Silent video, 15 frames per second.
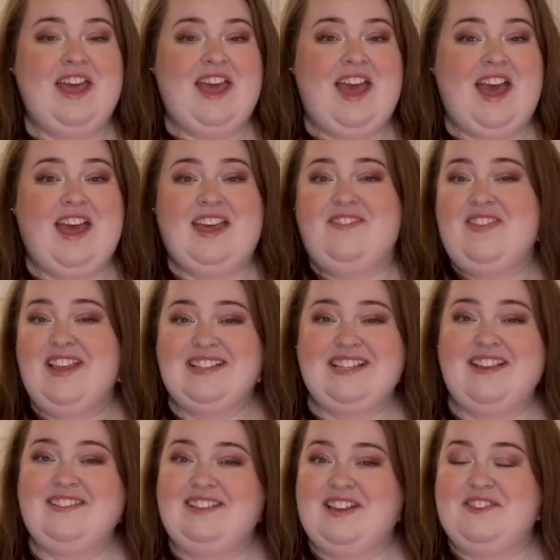if that
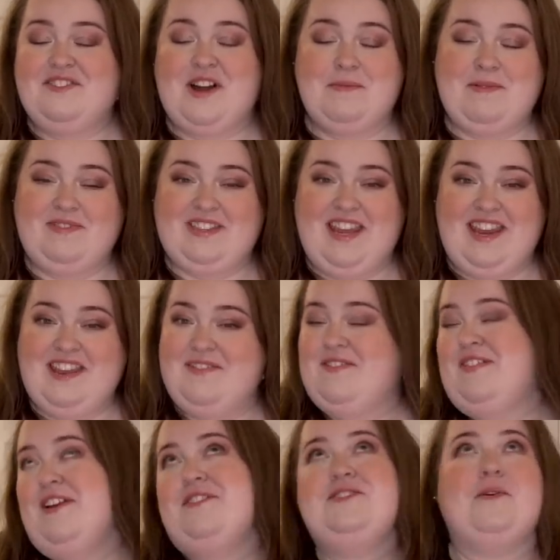sounds like your cup of tea, if it
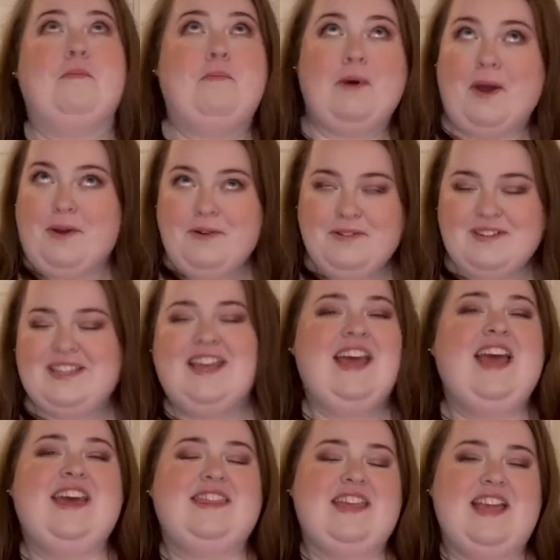floats your boat,
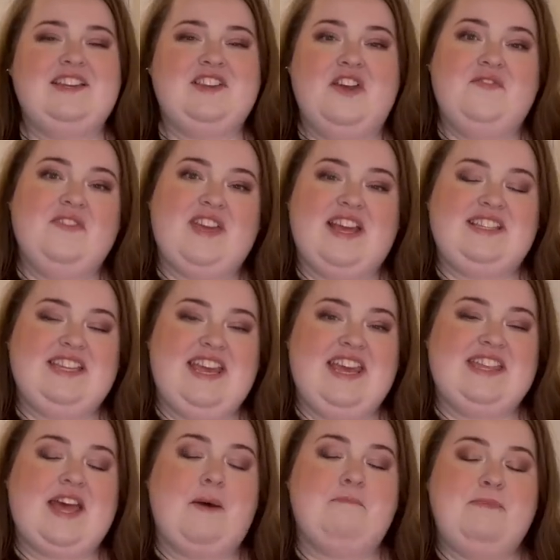then don't forget to hit
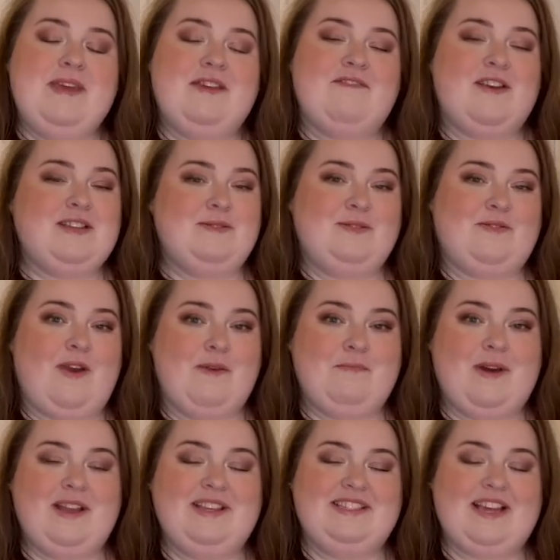that big red subscribe
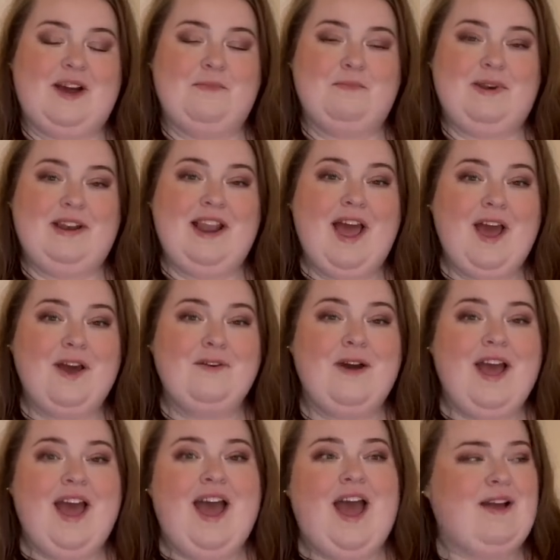button down below.
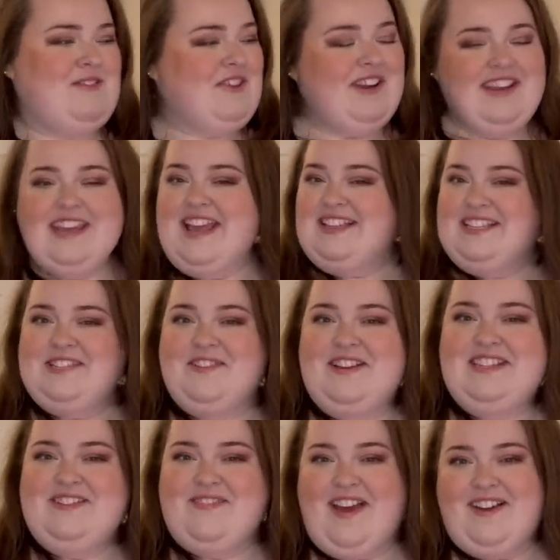I'm trying to get to
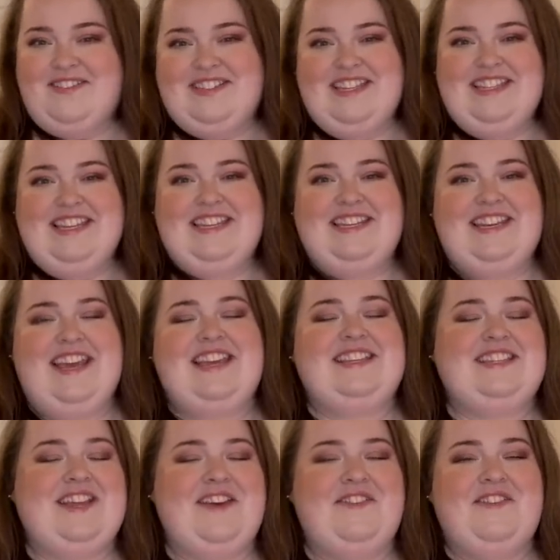20,000 this year,
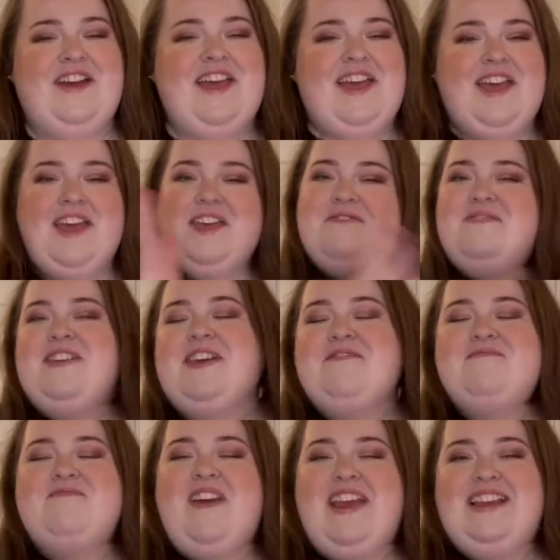so it'd be
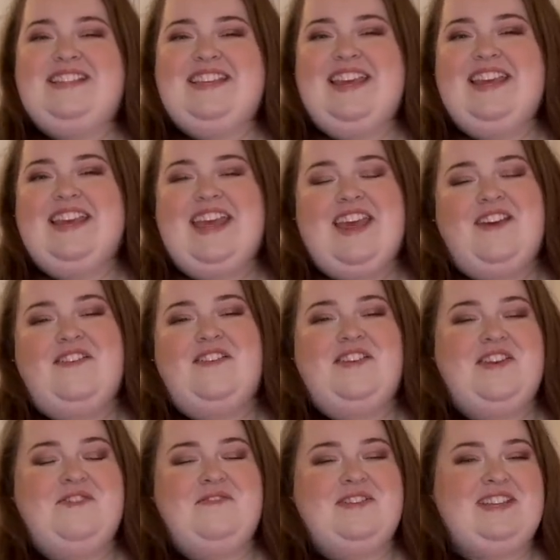amazing if
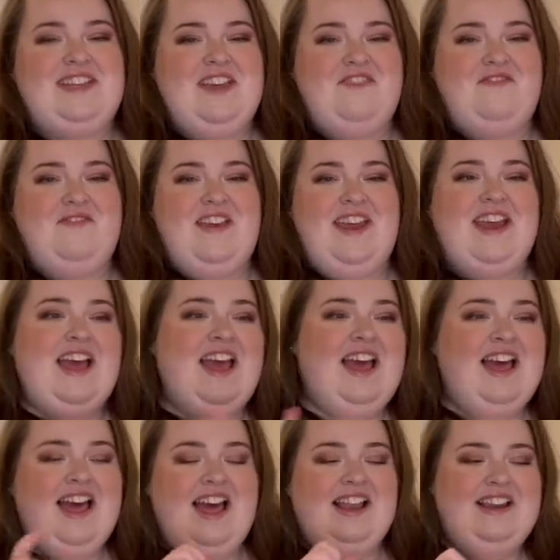you would give me
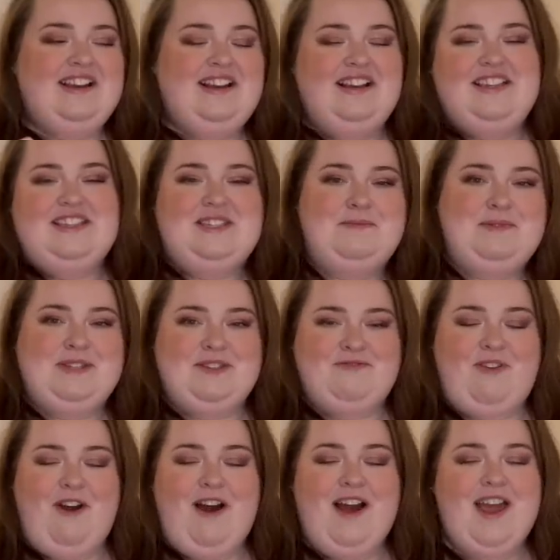a little
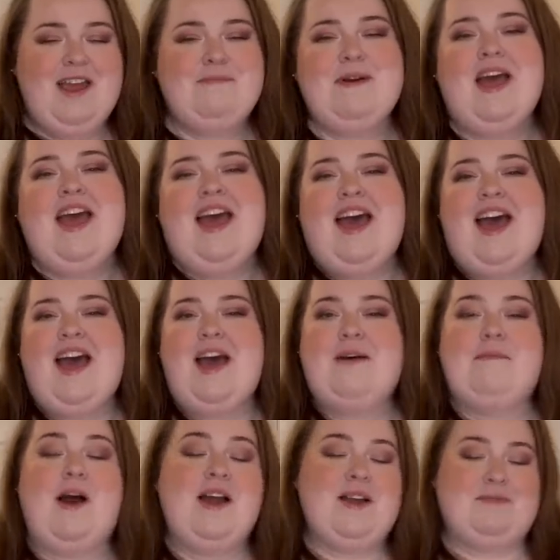subscribe.
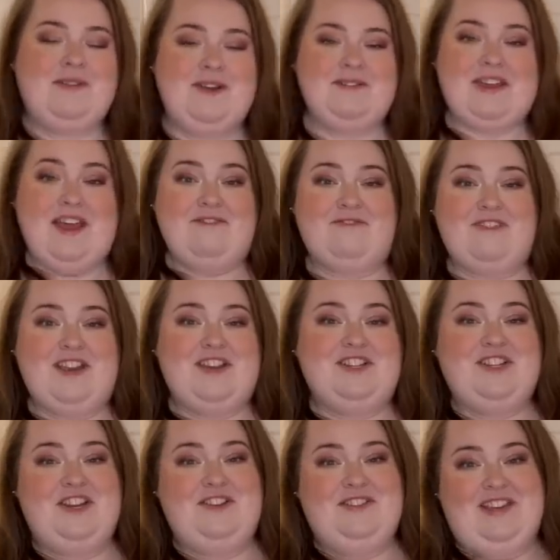I upload every
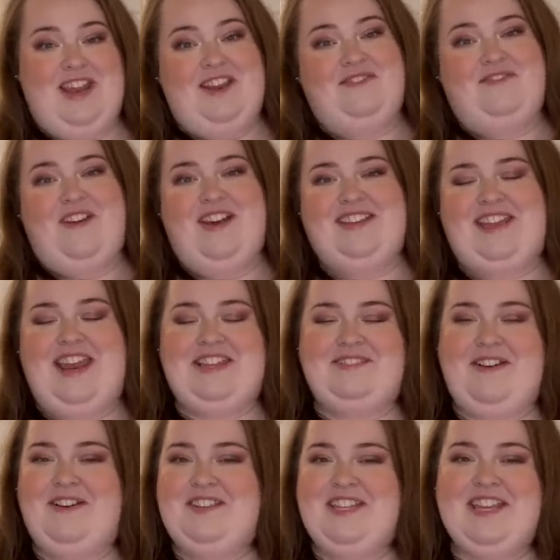Tuesday and Thursday as
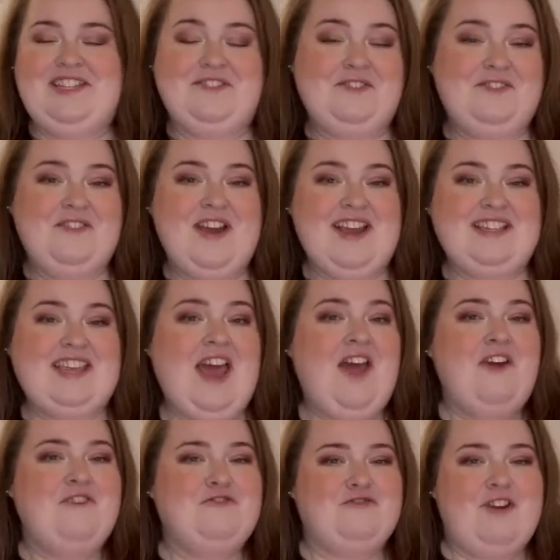well, so there's always
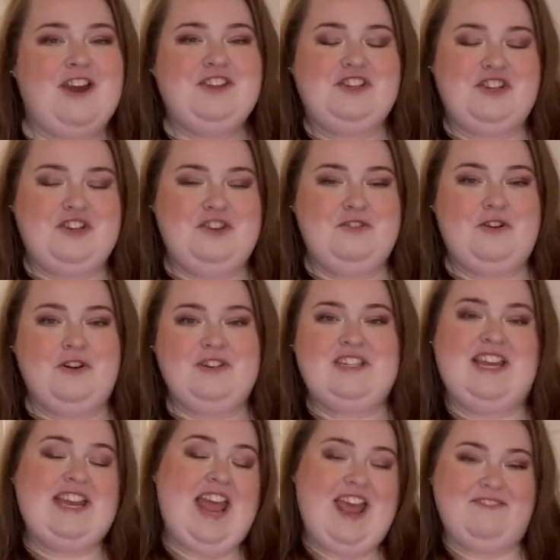fresh new
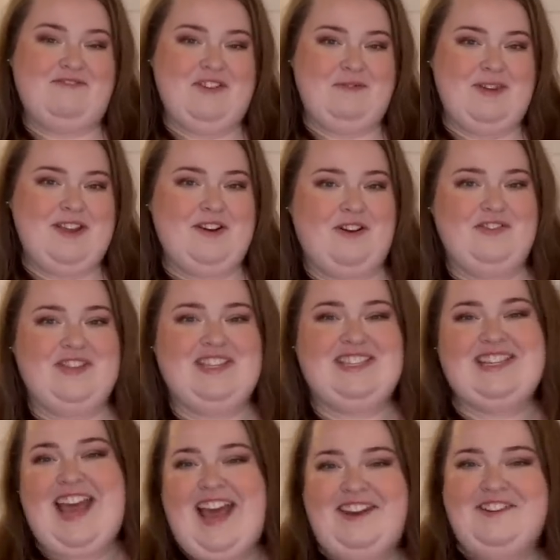content every week on this
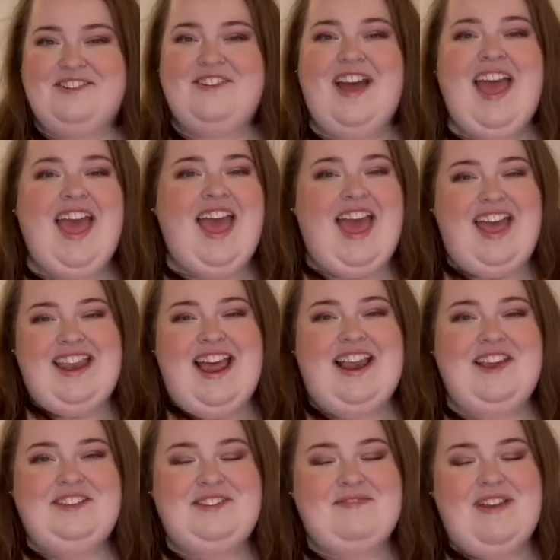channel. And
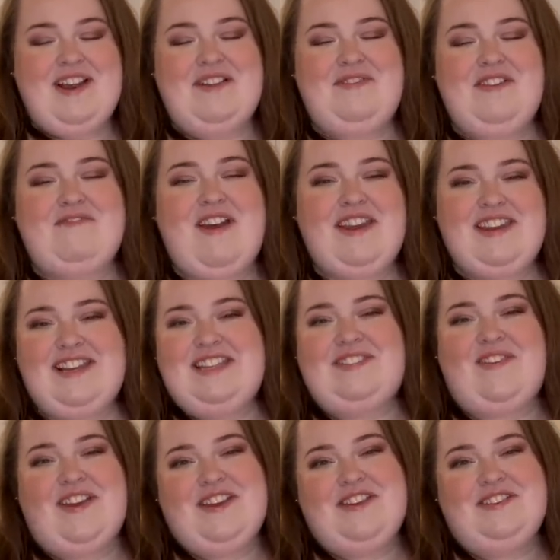hello to my lovely regulars,
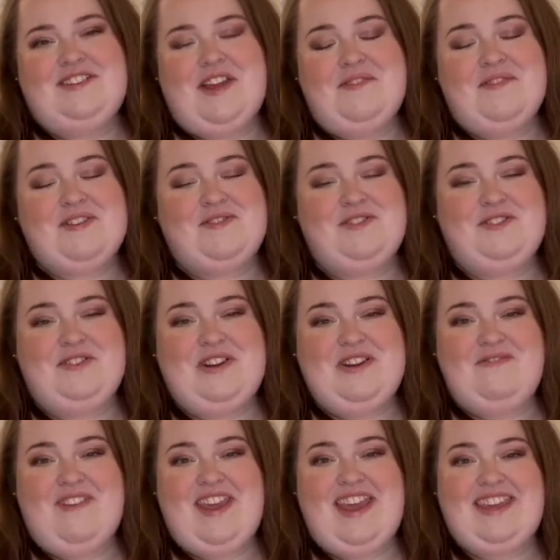thank you so much for
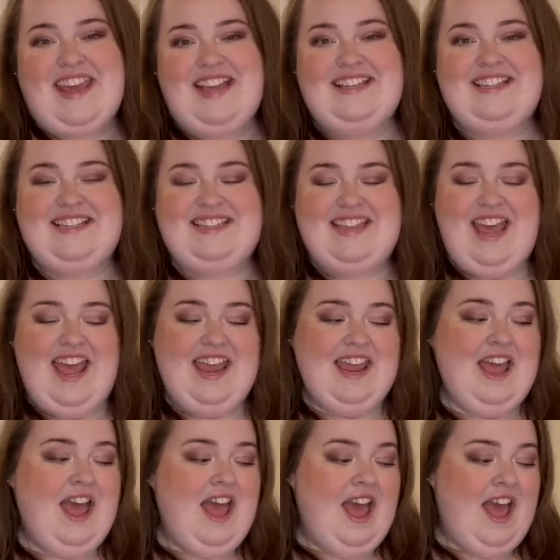joining me again today
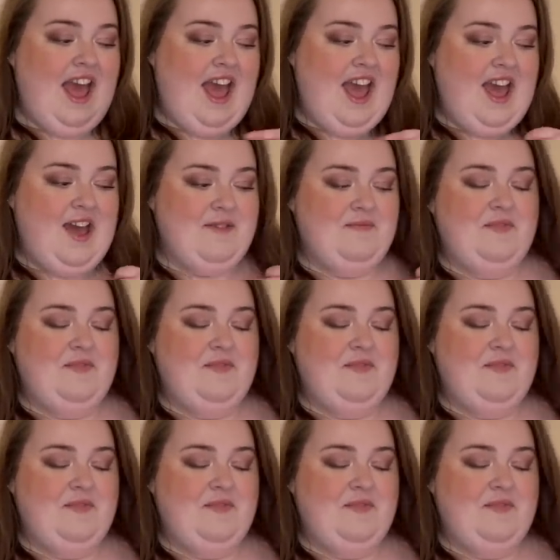for